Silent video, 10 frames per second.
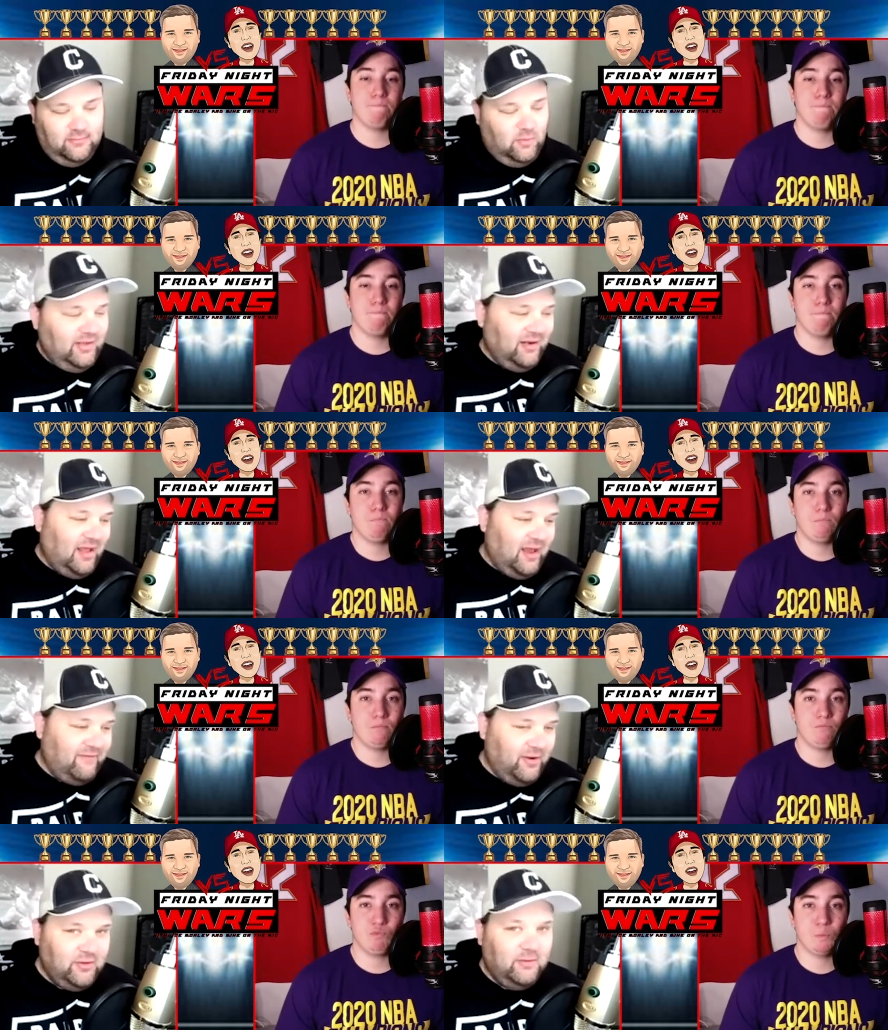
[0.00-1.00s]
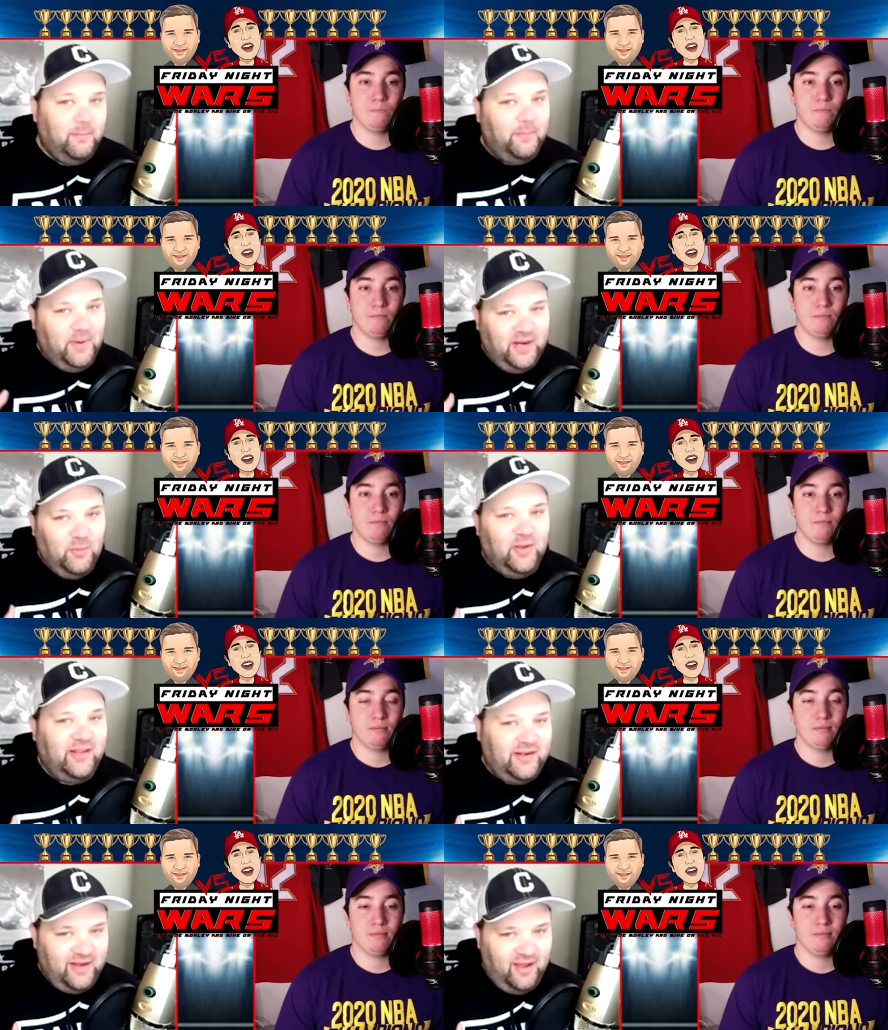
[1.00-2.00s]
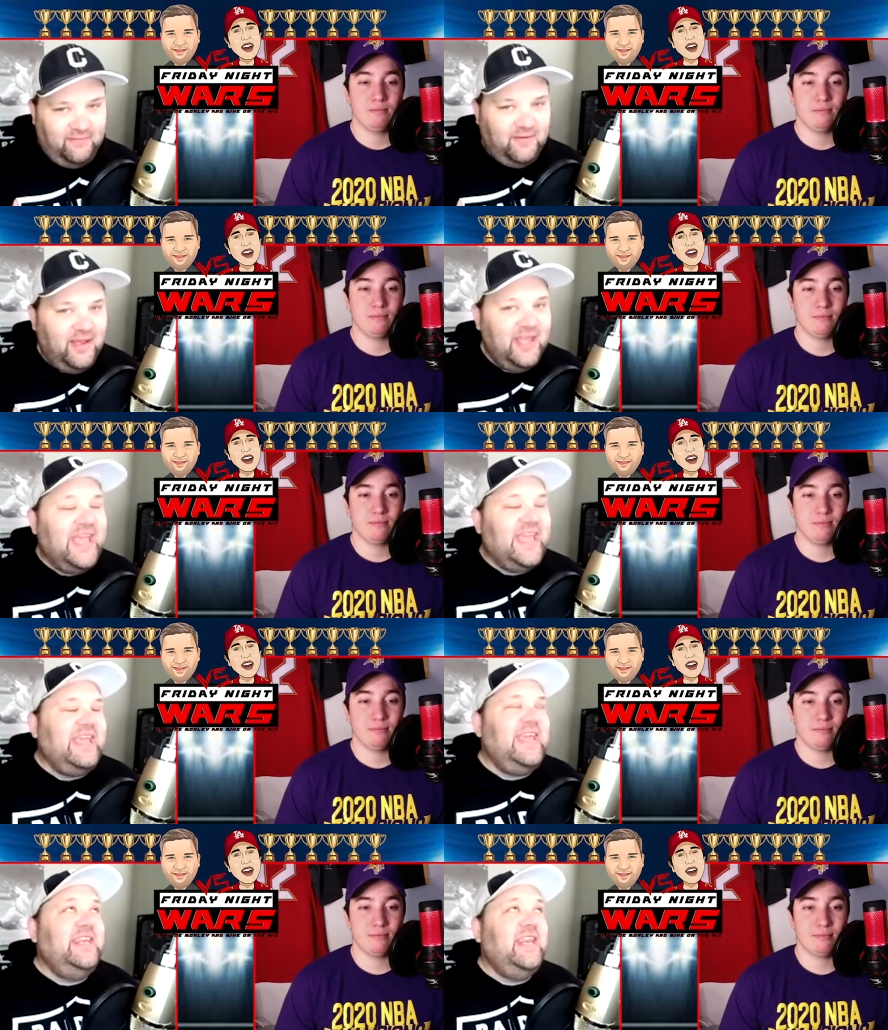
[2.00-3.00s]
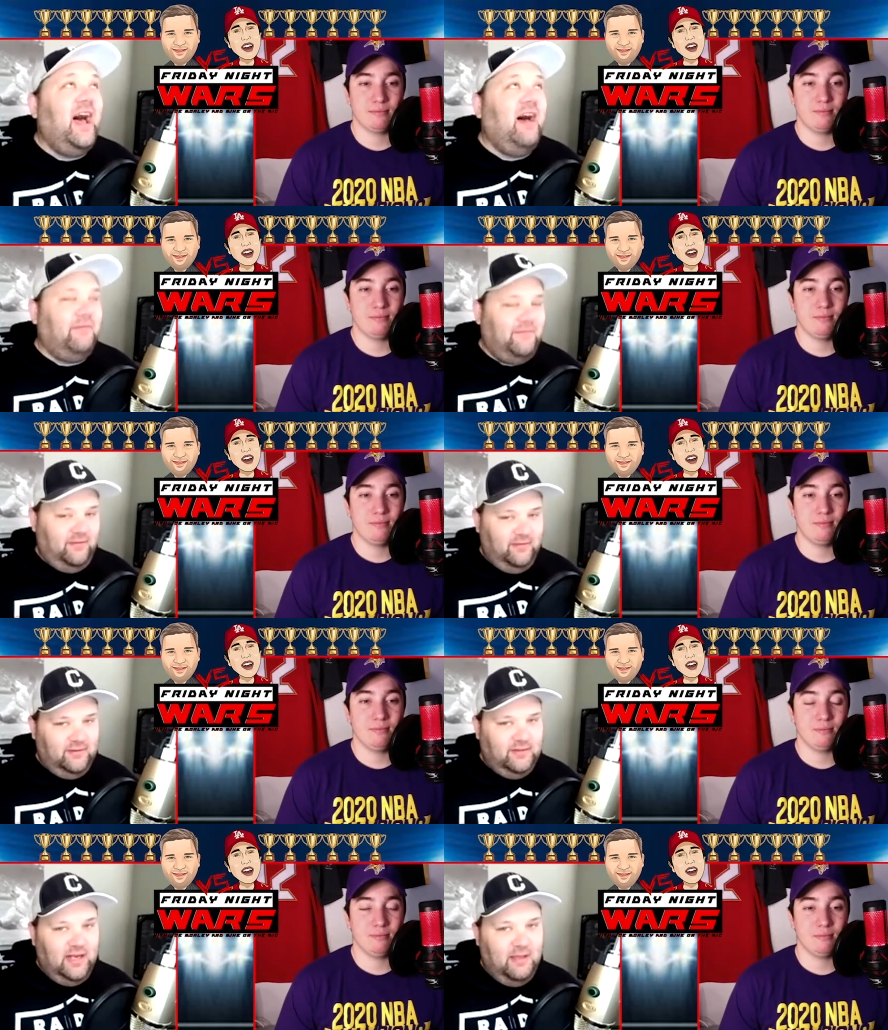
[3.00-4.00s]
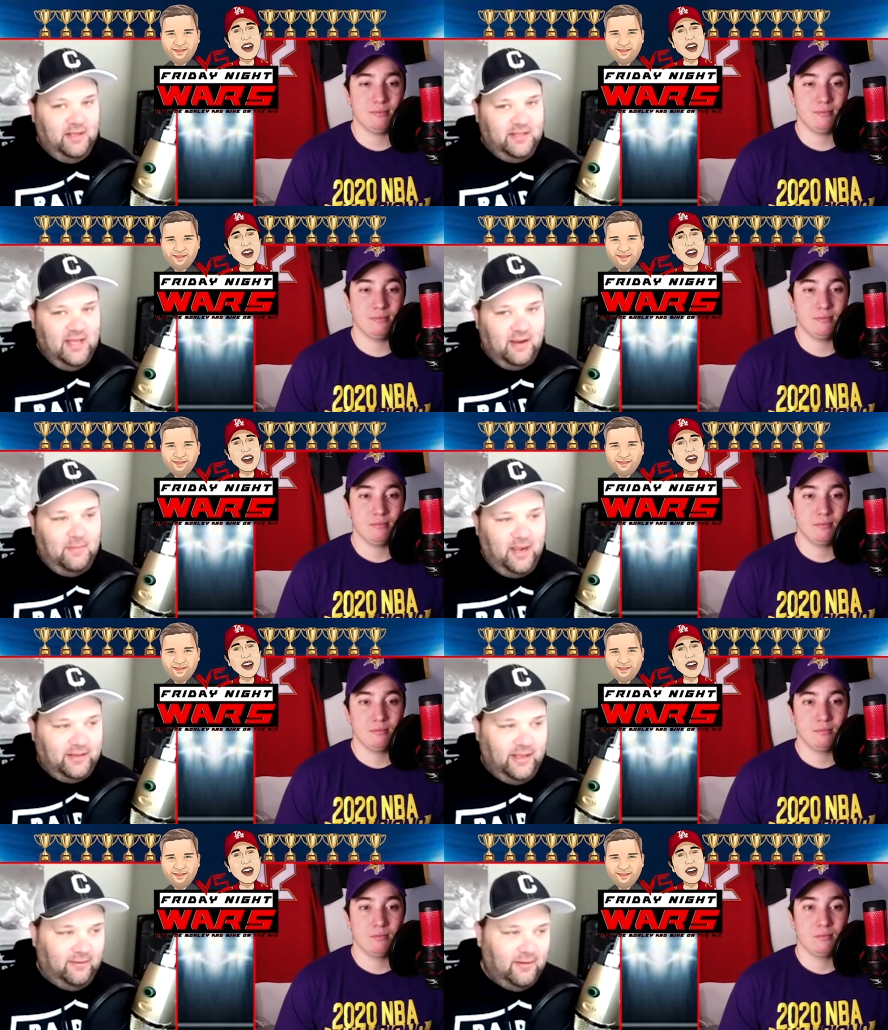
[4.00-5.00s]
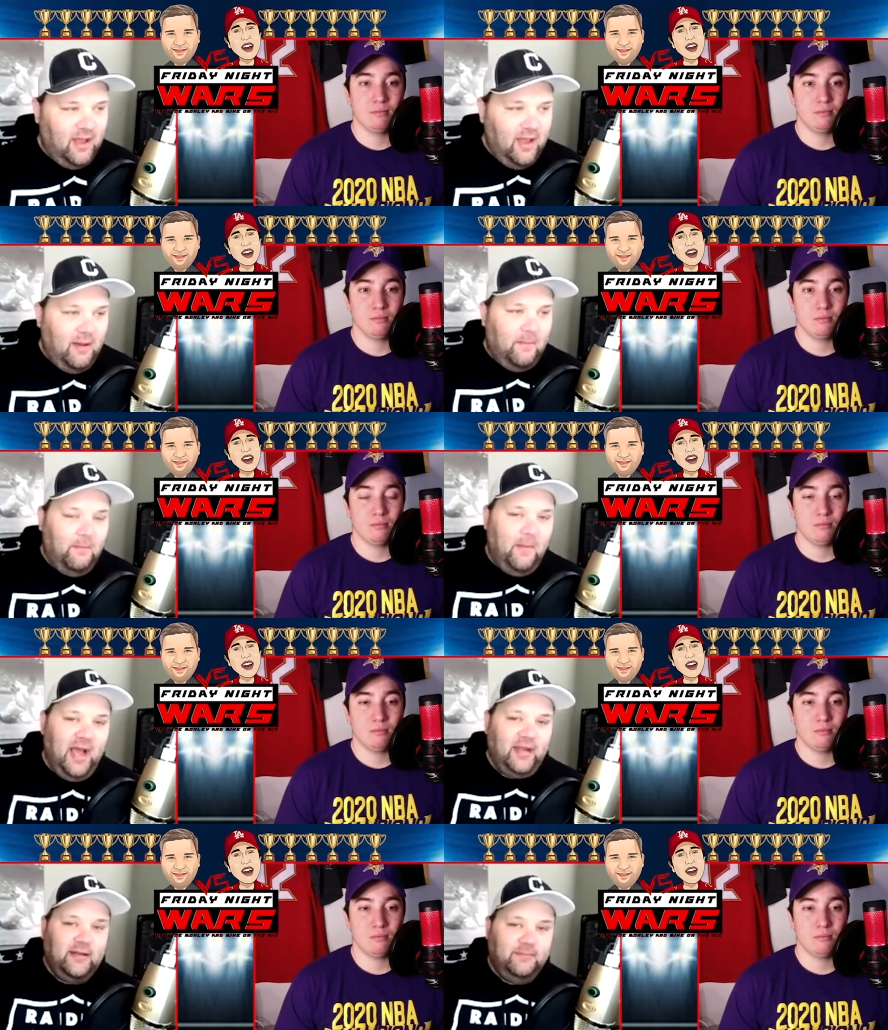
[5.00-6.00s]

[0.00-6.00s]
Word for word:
Speaker 1: Wasn't a lot of votes, but it was enough to let me take Mike down. Mike,